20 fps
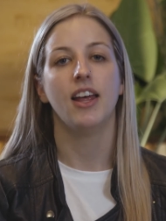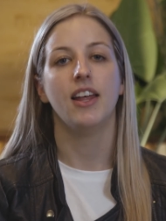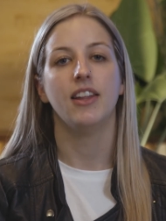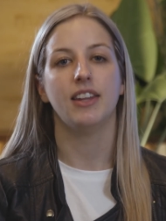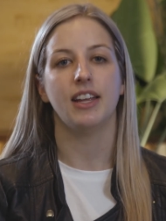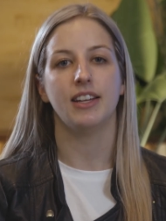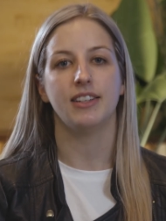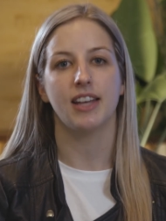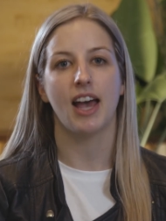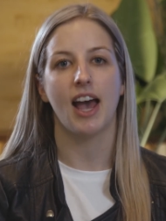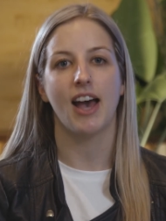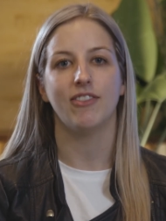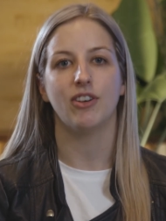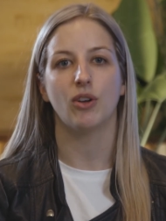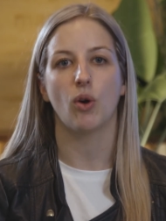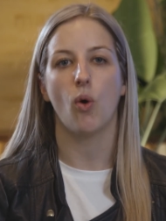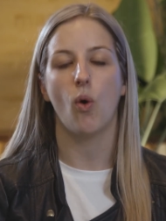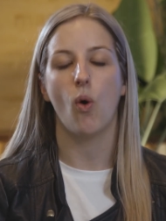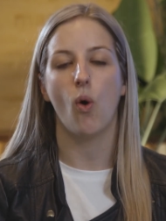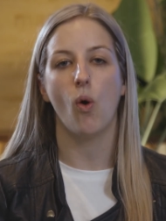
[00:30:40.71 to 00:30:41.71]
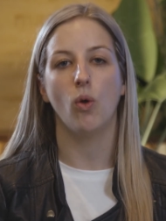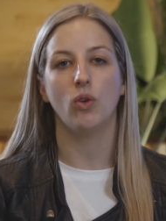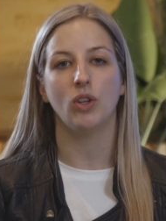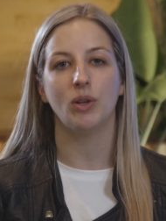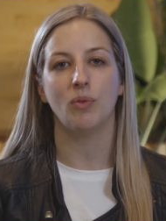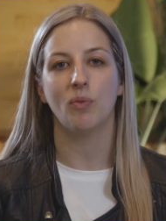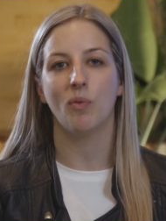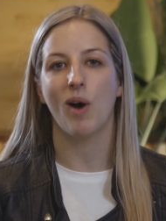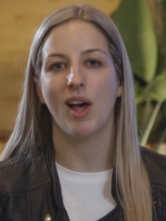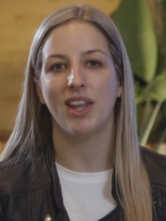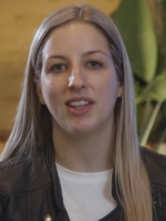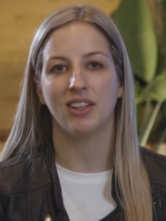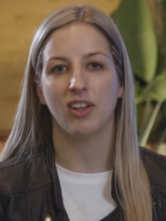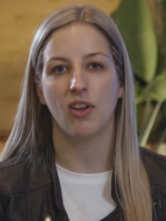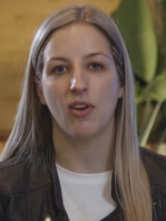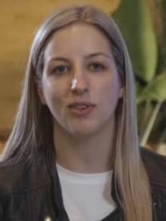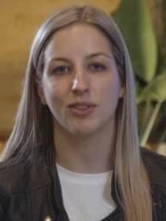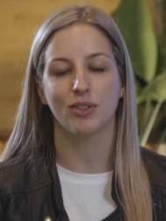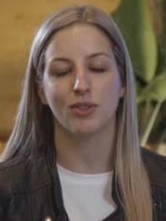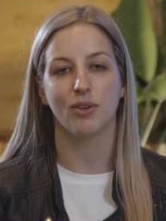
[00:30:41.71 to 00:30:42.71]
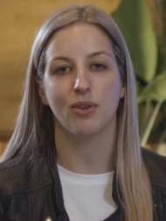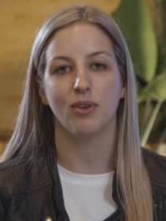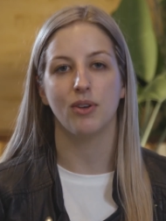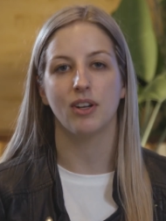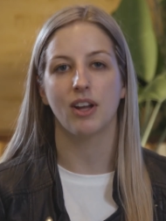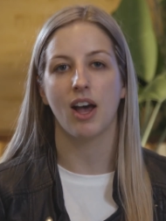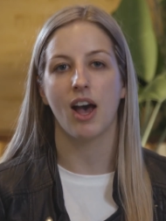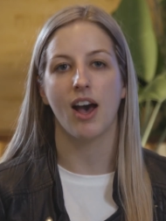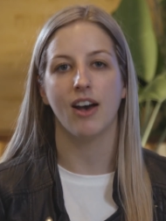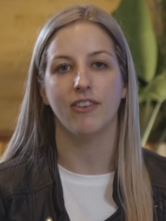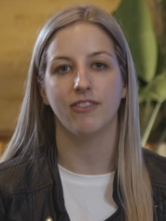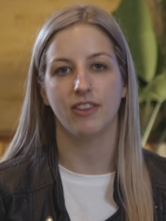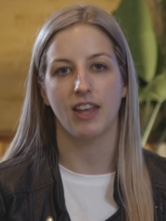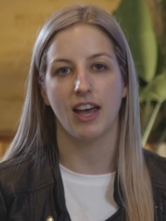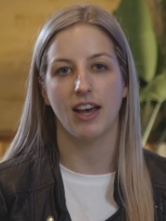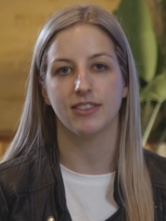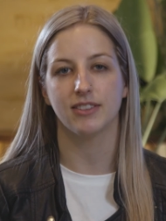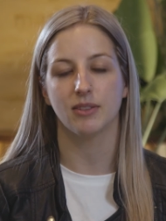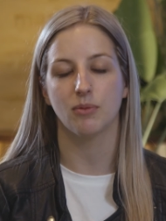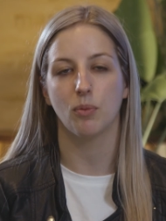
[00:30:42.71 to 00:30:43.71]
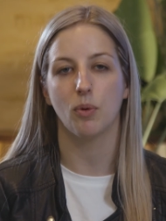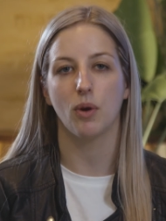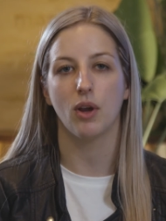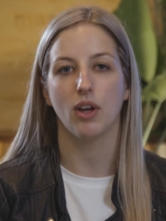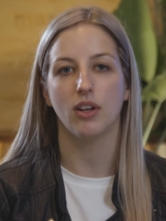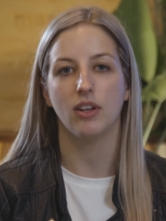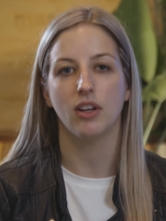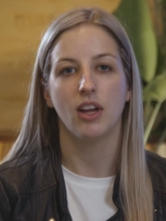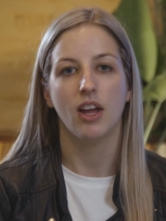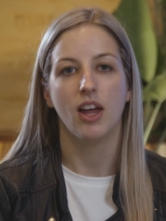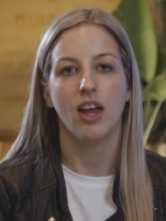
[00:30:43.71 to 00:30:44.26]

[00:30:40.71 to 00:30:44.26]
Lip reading: than to have it all in one long 2,500 word